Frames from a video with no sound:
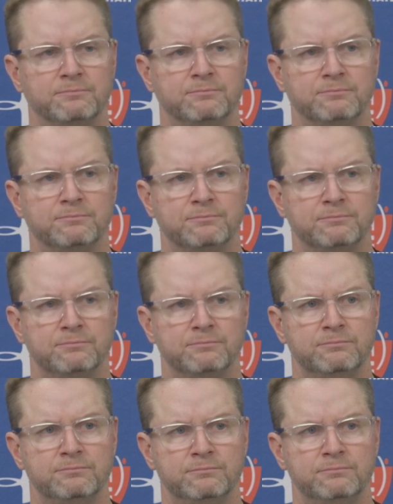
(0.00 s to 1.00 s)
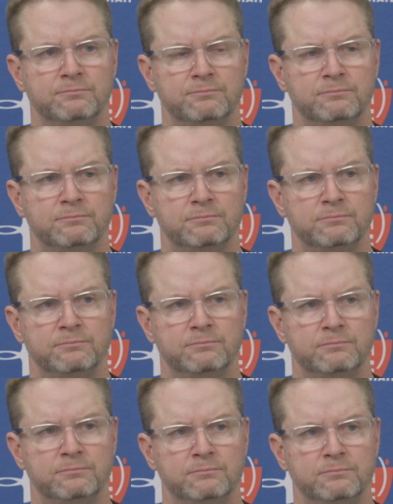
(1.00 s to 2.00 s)

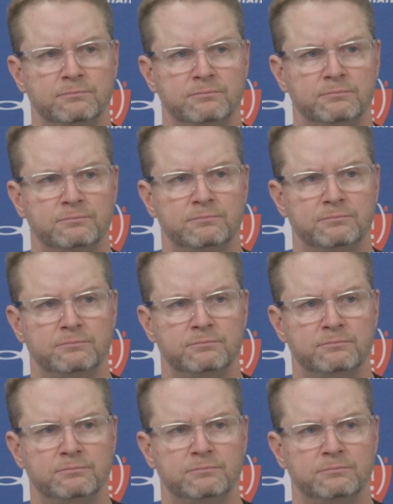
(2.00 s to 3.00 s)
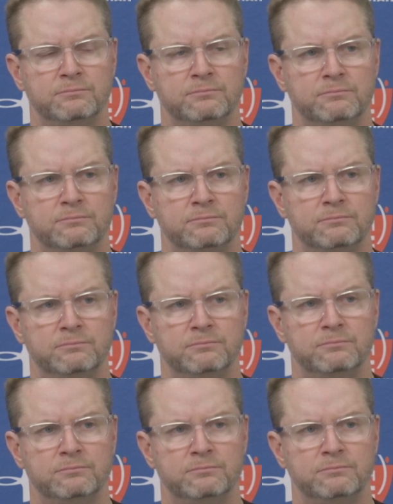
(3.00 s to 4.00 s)

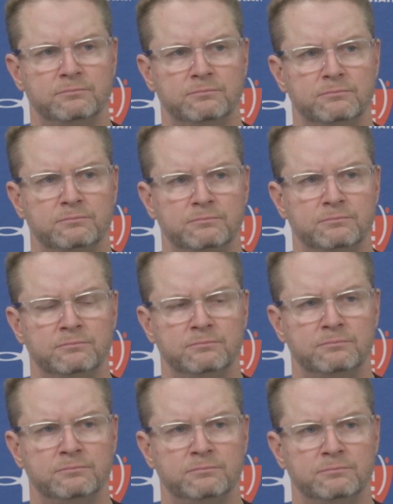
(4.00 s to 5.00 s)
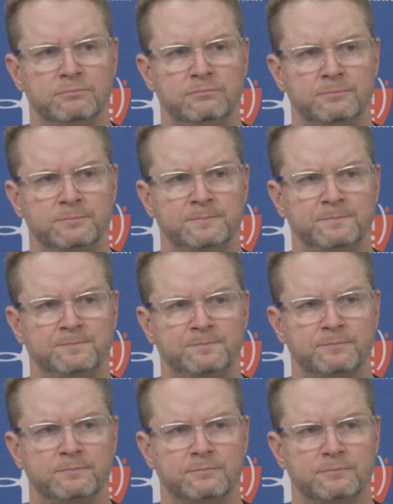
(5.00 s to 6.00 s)

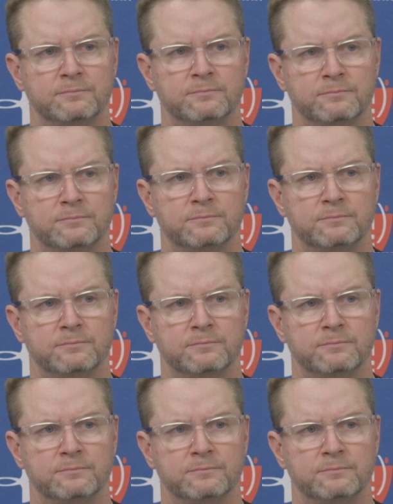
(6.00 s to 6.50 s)
No one is speaking in this clip.